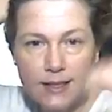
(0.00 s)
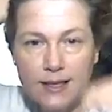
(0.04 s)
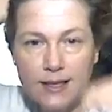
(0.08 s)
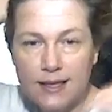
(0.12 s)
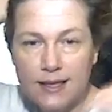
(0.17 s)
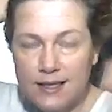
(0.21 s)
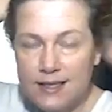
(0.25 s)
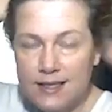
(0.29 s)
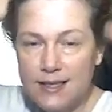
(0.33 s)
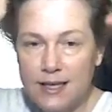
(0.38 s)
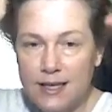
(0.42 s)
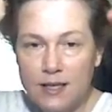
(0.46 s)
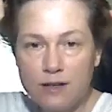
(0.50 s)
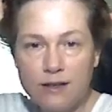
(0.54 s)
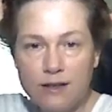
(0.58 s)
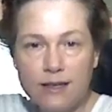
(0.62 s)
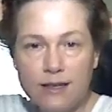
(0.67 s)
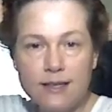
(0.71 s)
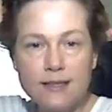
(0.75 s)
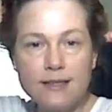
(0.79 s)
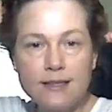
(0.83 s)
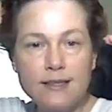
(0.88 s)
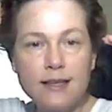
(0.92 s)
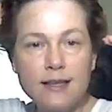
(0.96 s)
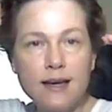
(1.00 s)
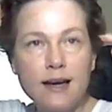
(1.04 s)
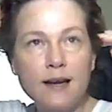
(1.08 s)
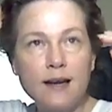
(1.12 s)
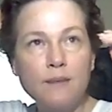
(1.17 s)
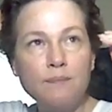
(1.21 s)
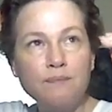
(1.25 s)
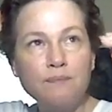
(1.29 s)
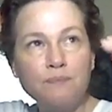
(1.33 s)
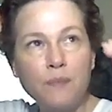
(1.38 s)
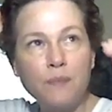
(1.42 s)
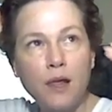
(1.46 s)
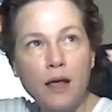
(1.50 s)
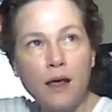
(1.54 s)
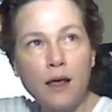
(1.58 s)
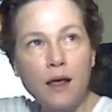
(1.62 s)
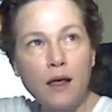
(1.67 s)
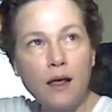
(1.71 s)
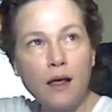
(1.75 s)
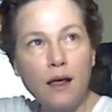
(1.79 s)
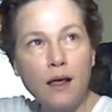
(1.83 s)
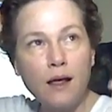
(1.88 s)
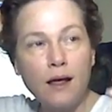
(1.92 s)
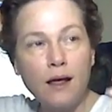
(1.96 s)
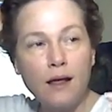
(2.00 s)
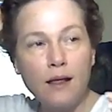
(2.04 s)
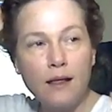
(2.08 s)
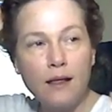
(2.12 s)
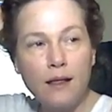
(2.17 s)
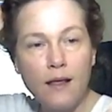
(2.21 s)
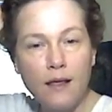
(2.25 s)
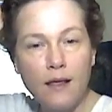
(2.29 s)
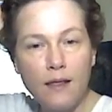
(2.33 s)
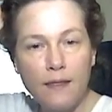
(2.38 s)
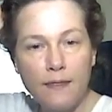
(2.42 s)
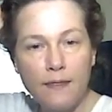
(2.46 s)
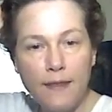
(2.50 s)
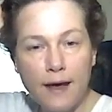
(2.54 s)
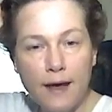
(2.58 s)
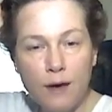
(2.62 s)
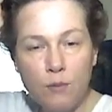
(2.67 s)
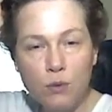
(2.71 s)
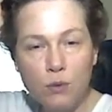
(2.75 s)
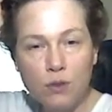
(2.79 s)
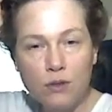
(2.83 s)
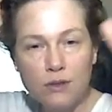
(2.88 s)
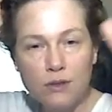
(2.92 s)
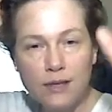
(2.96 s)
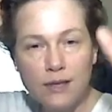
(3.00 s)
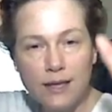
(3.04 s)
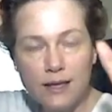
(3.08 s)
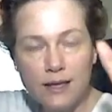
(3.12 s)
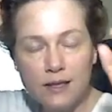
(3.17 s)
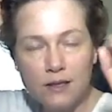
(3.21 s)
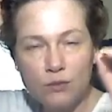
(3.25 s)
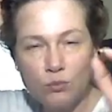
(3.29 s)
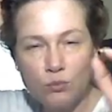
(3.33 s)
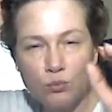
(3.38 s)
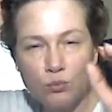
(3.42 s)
the ends under is that they will get